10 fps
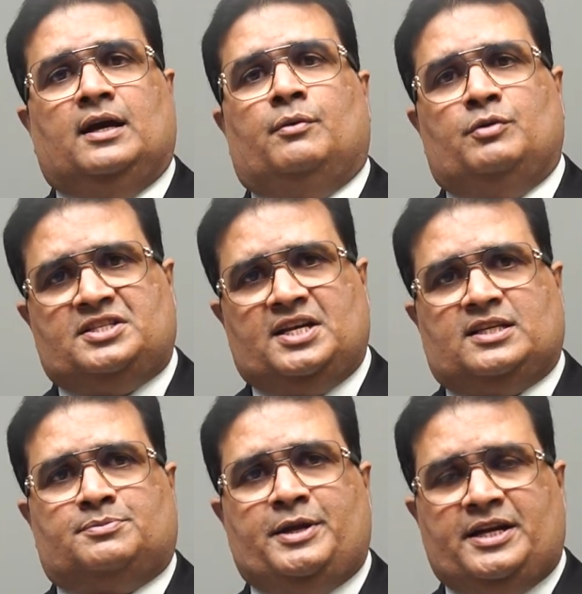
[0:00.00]
which
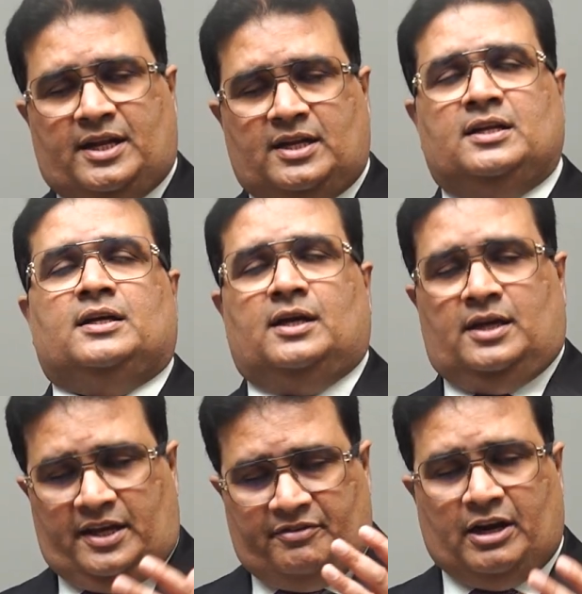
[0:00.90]
has been done
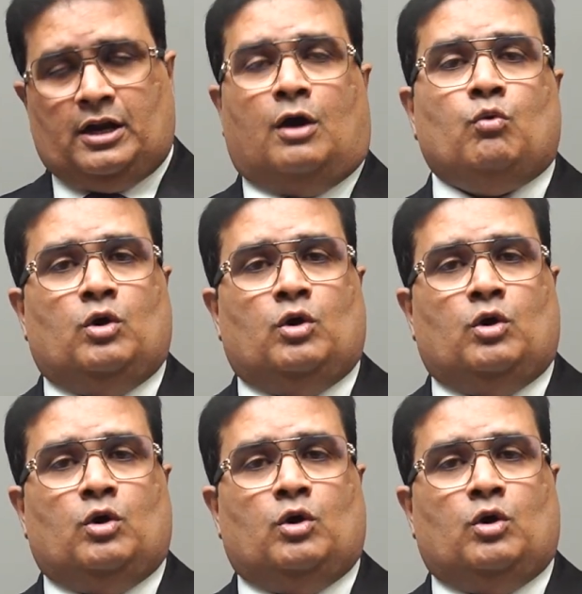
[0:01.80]
even now